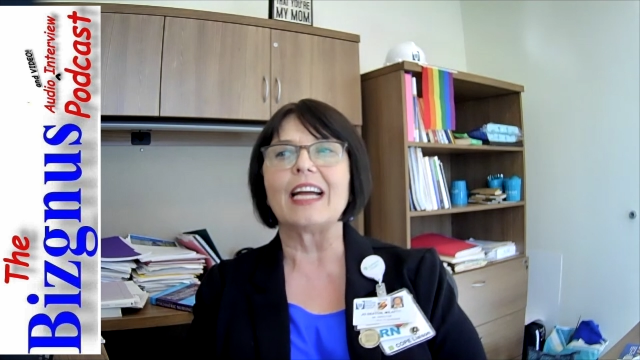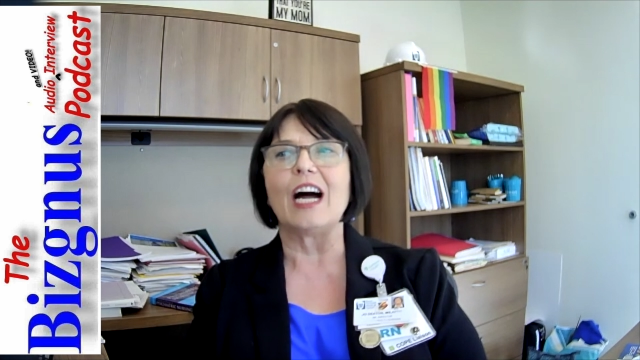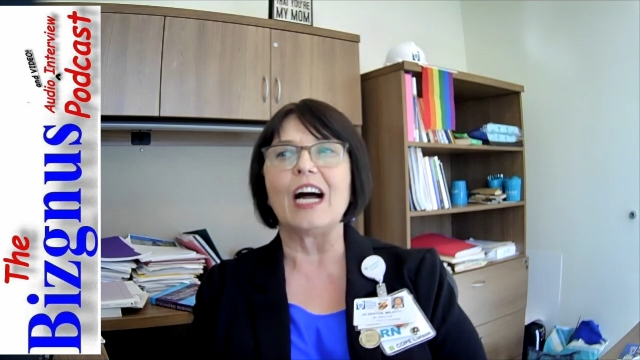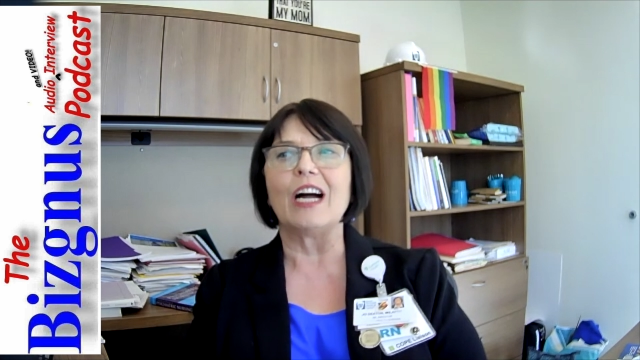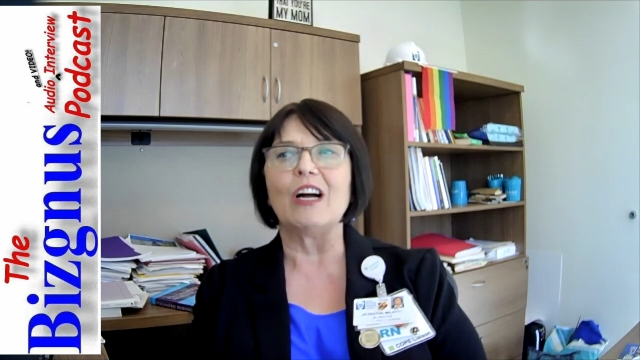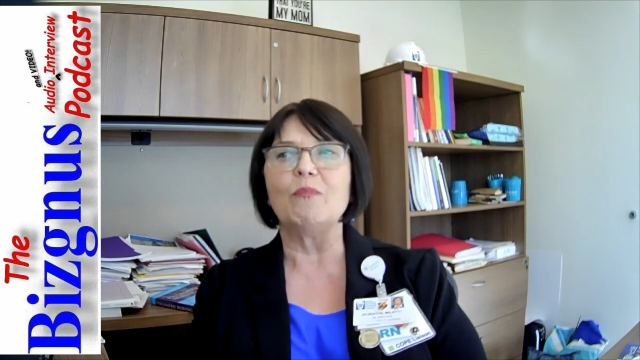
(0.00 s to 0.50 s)

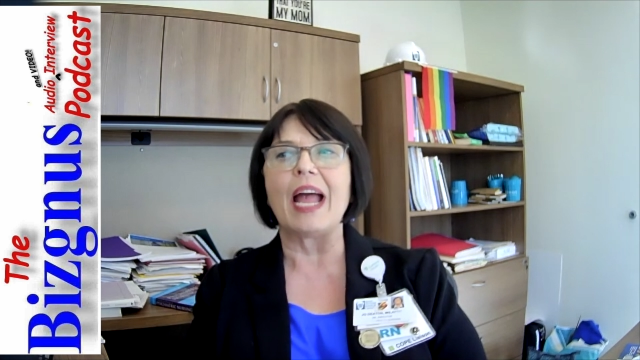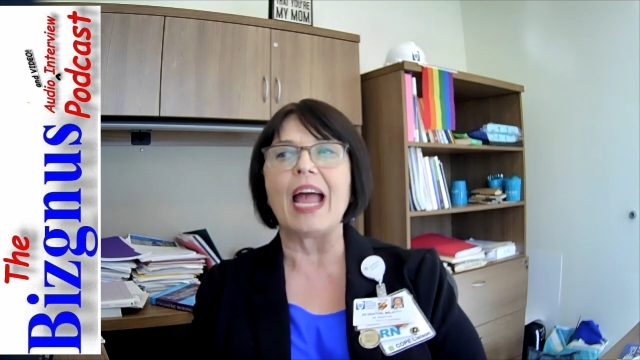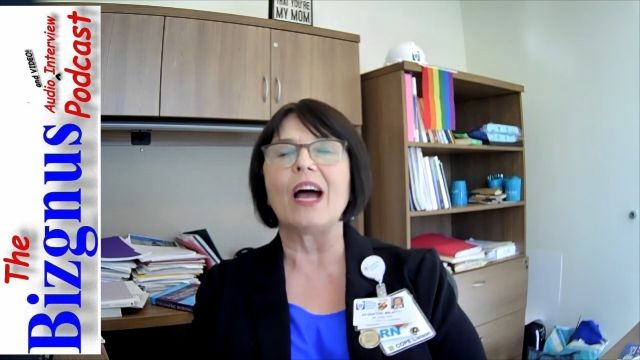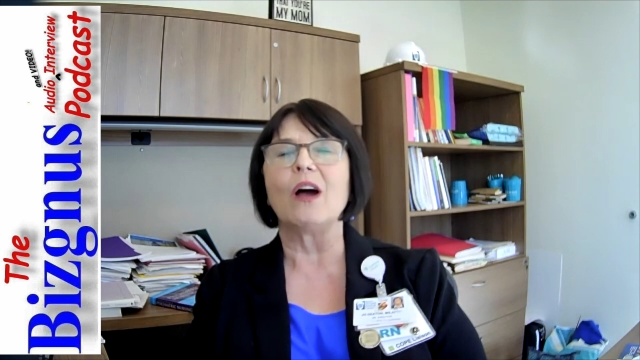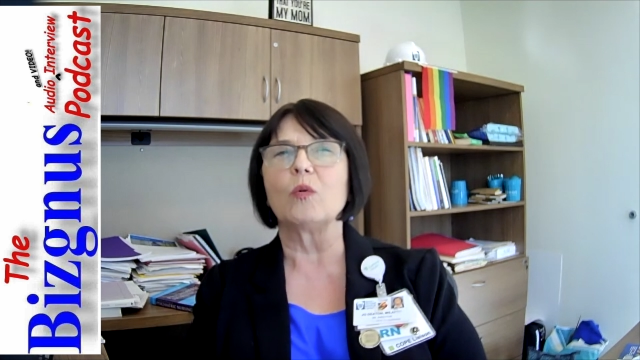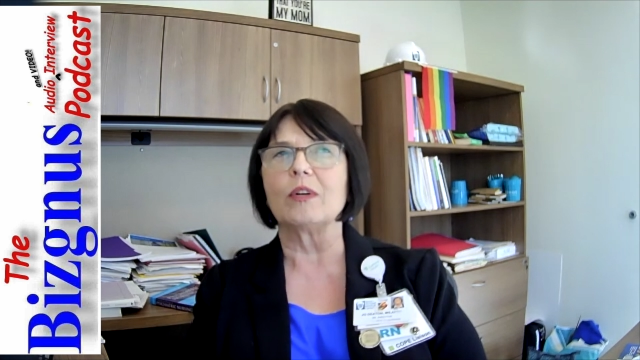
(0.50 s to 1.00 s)

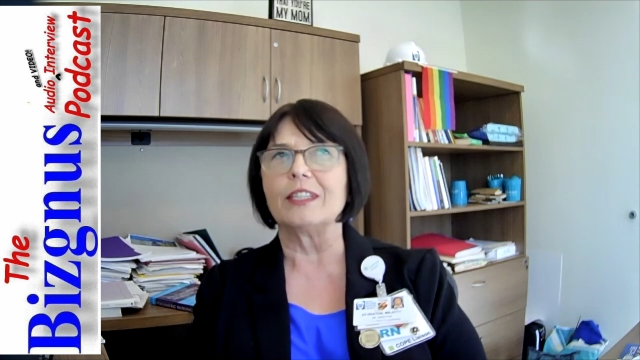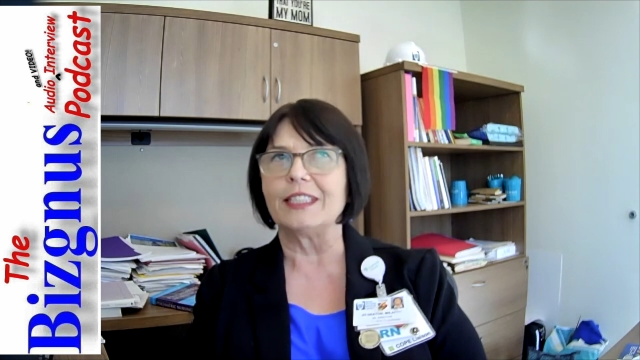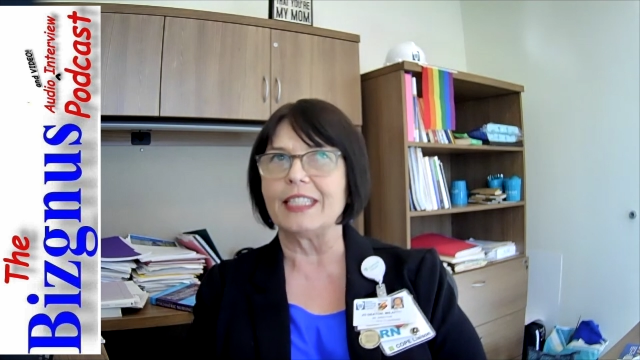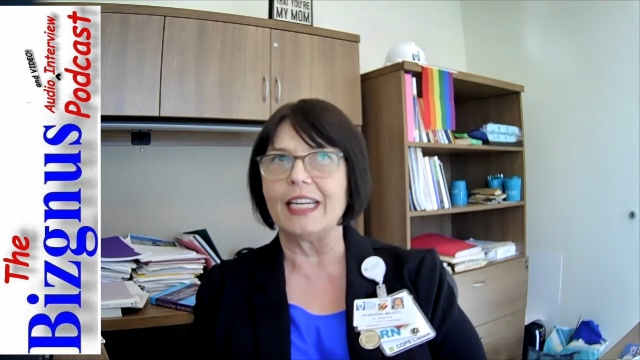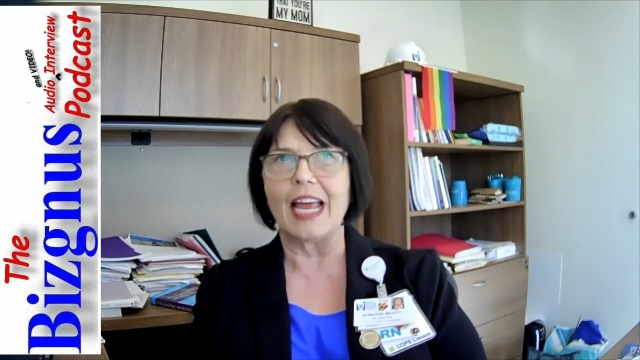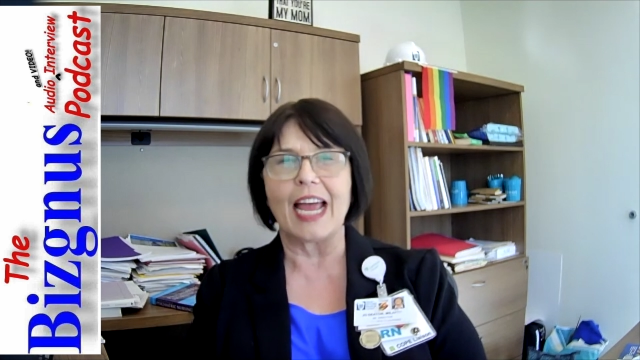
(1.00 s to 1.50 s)
hours
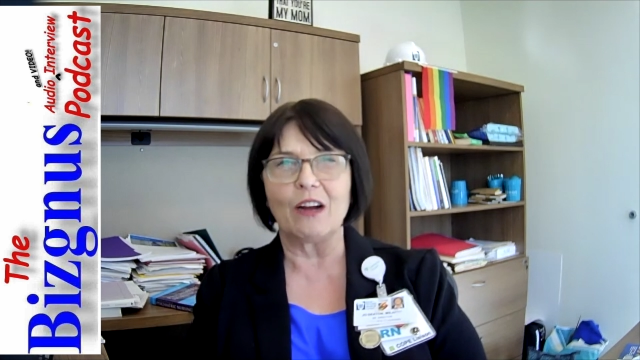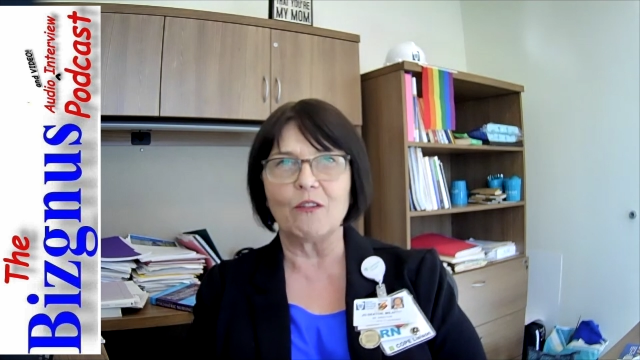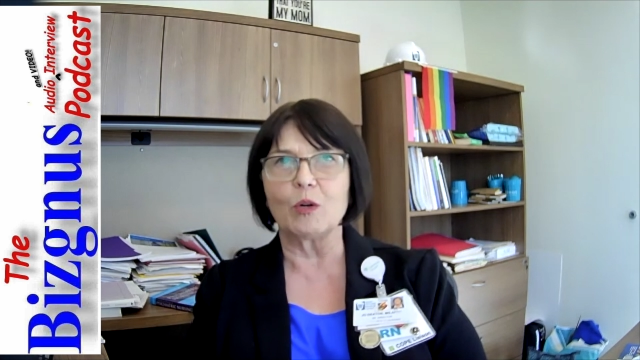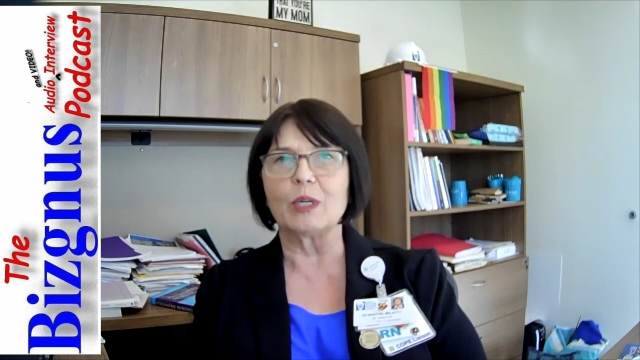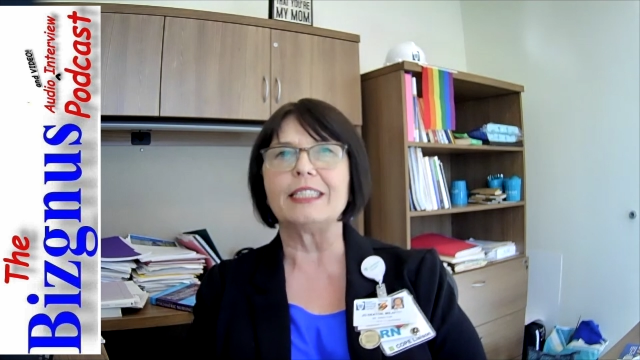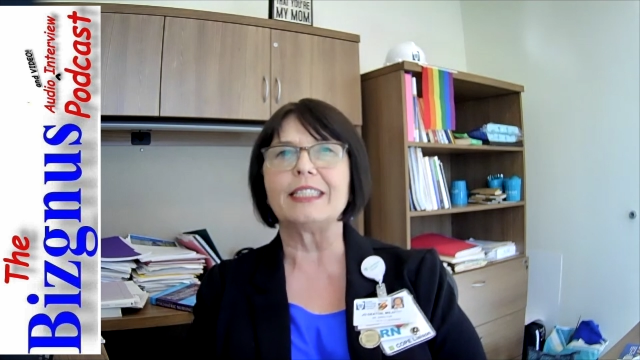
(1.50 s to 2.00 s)
and
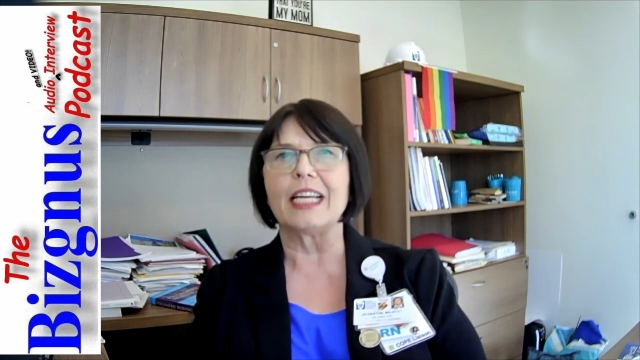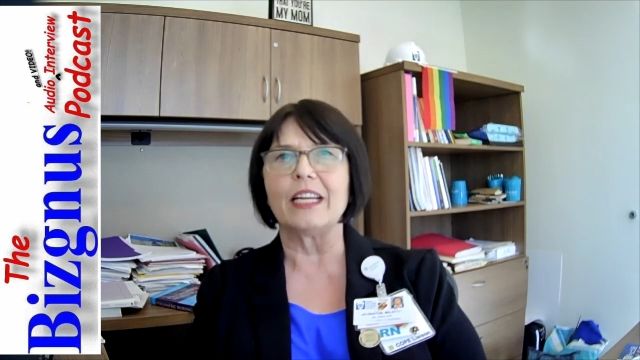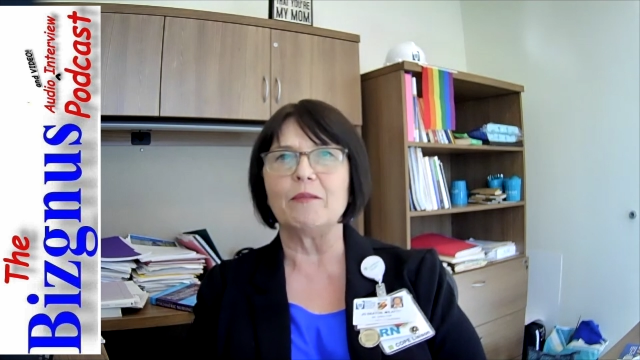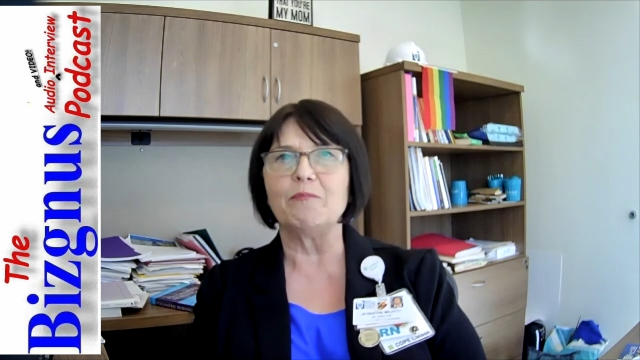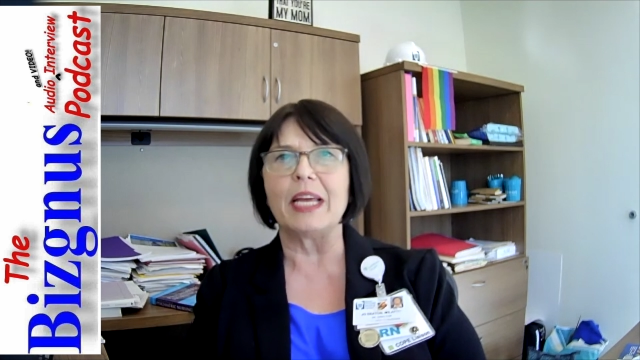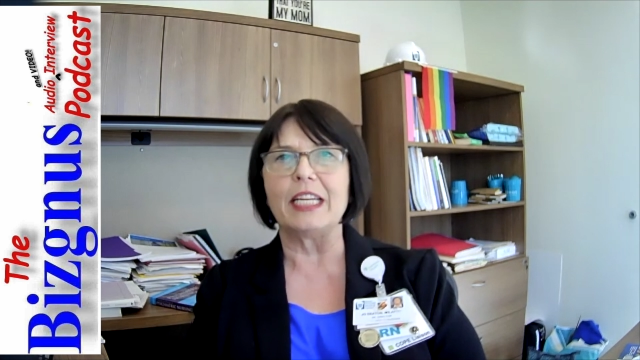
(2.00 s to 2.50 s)
hours
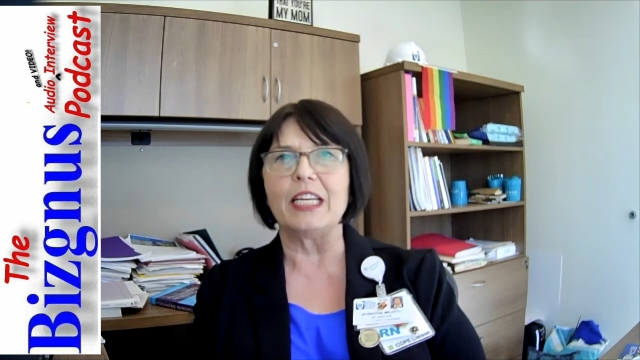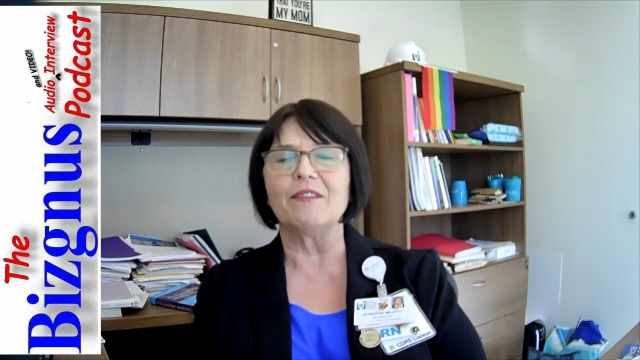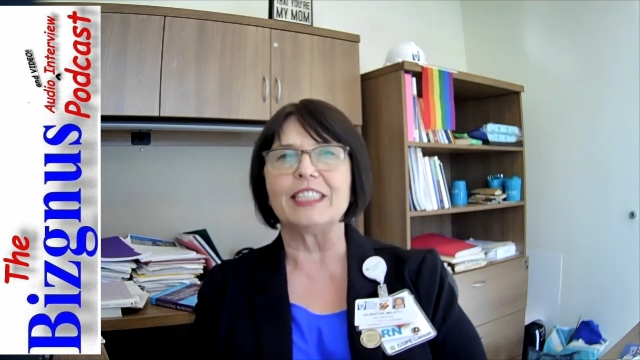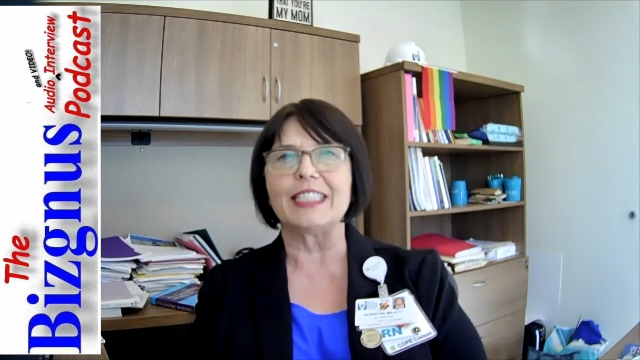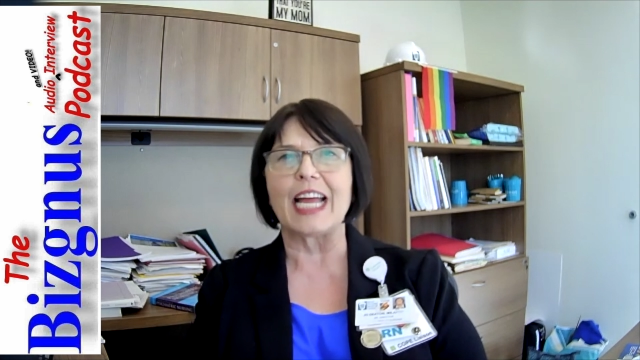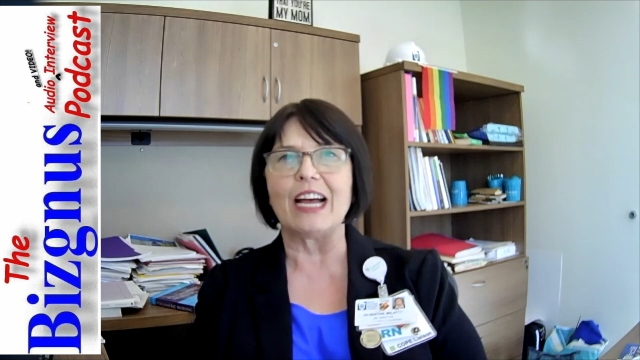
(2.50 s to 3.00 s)
that many of
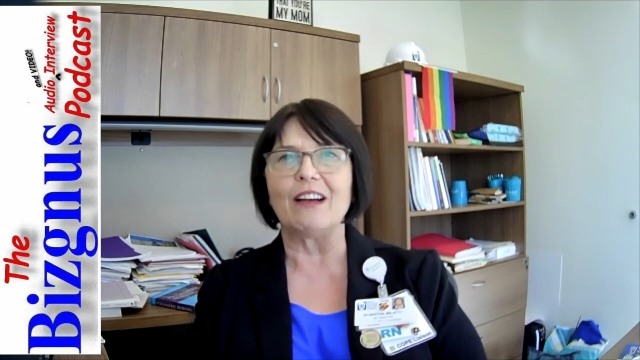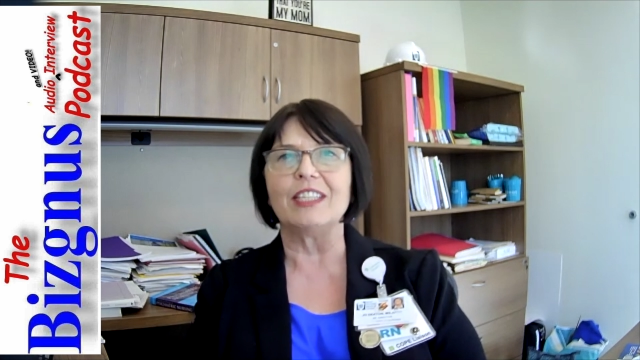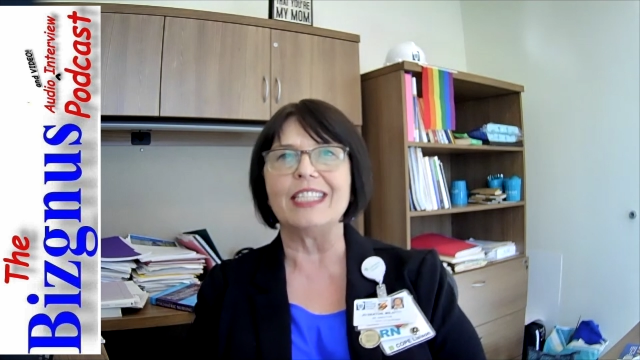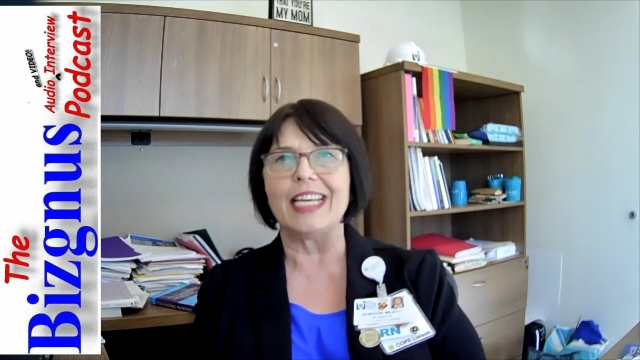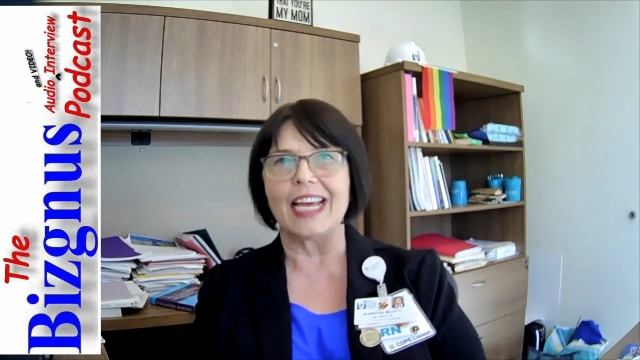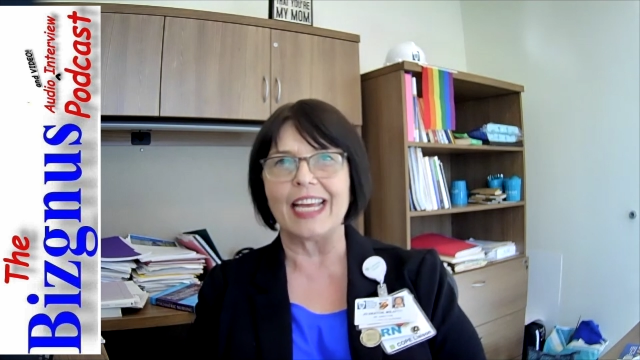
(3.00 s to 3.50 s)
us have a
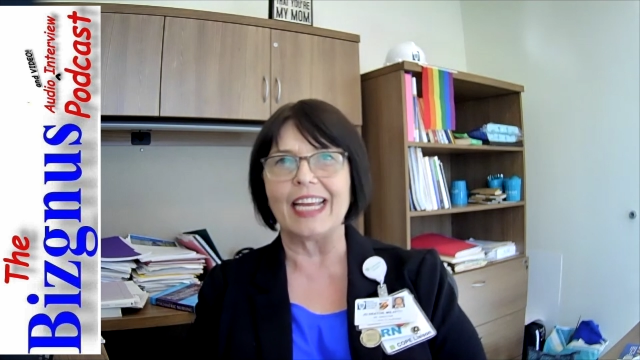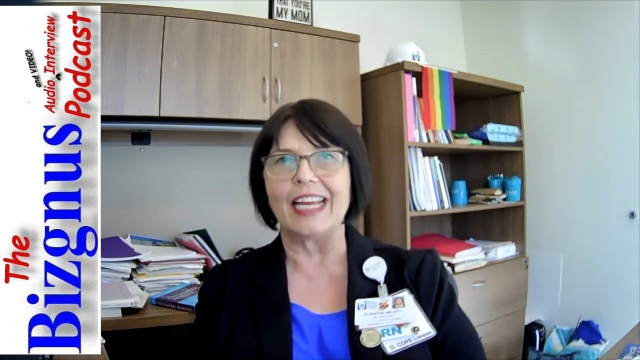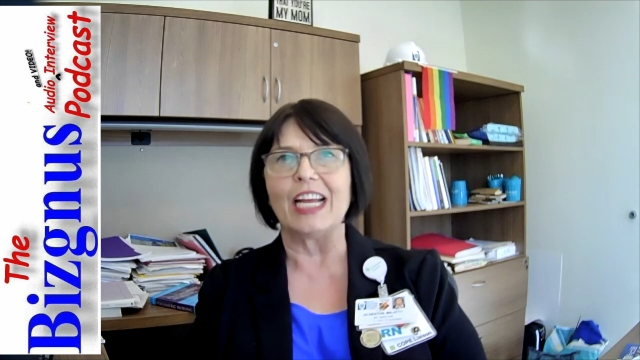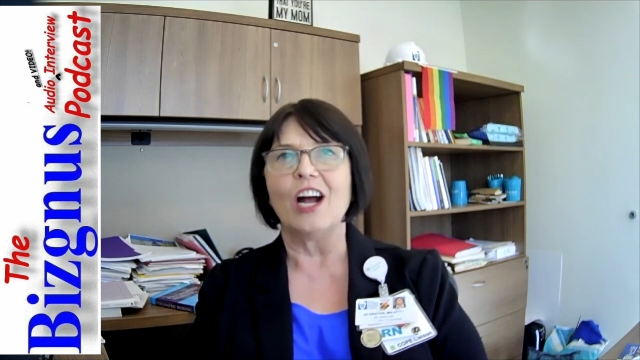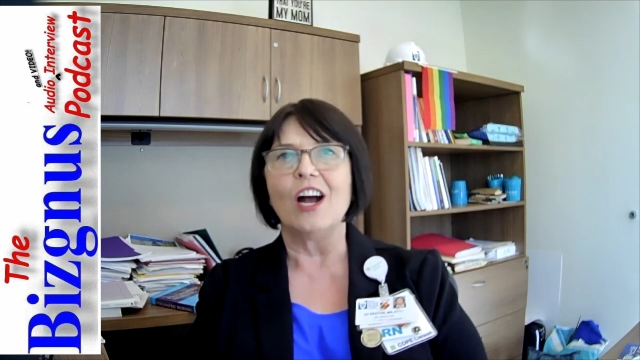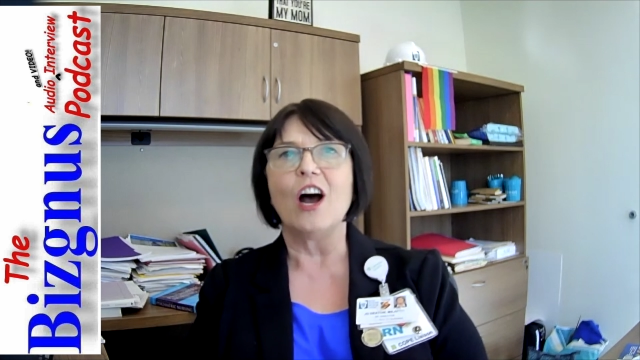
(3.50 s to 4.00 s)
day